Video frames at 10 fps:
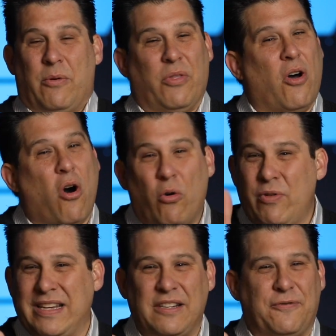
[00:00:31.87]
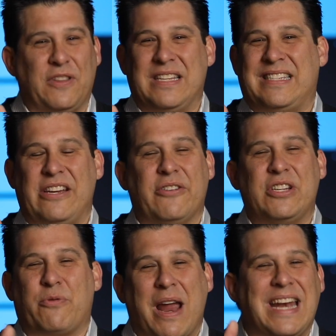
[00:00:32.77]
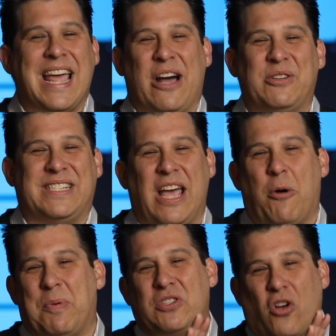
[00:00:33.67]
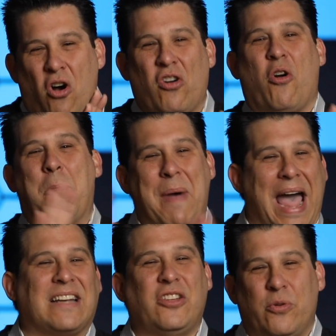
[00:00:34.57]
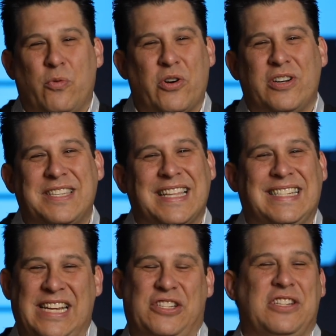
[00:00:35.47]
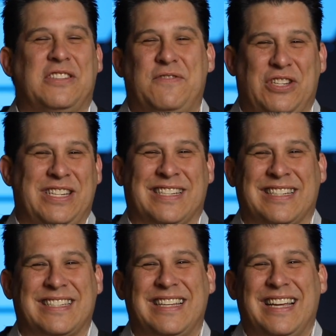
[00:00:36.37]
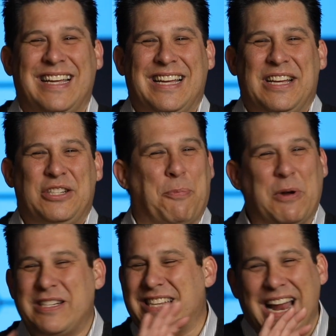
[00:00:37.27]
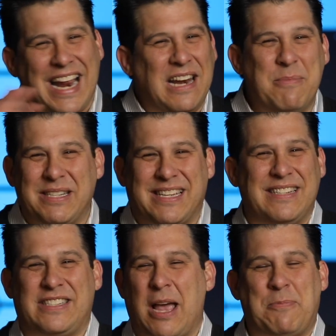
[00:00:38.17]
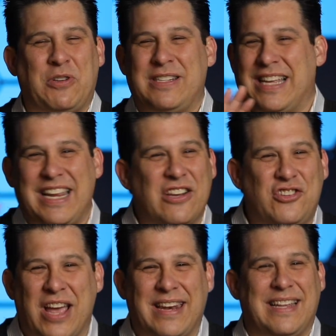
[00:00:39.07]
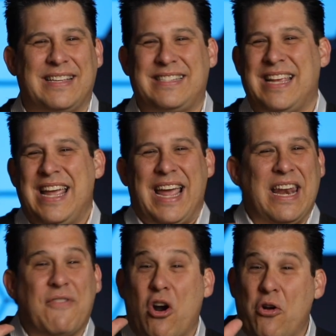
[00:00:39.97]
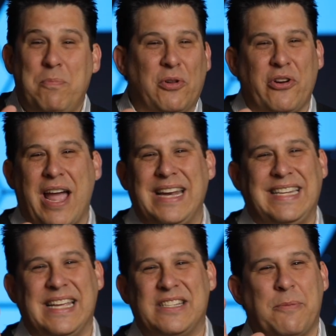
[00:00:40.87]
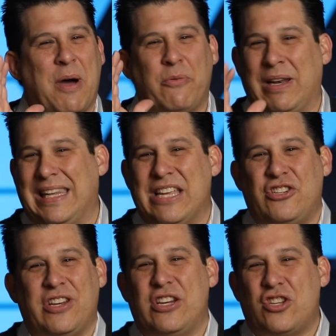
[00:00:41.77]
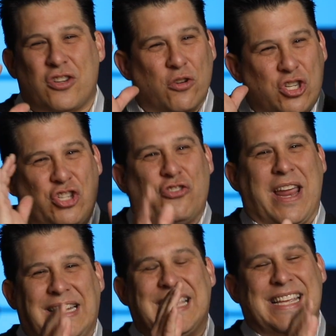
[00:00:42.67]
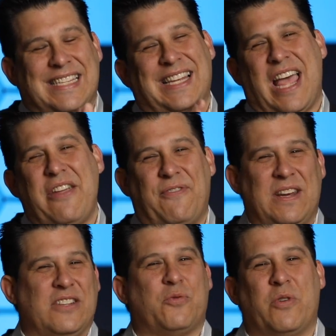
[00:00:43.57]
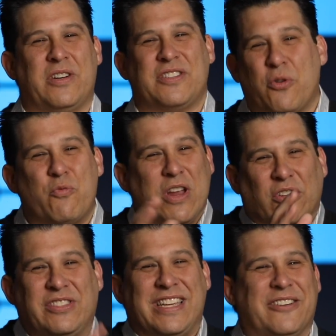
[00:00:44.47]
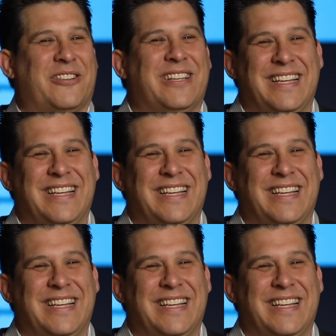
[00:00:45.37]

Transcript: Well, the whole reason for this series right now is to help us all go back to the words and the teachings of Jesus to put aside any misconceptions, any agendas, any of our own blurry ideas about religion, and just go straight to His life and His words, the real deal.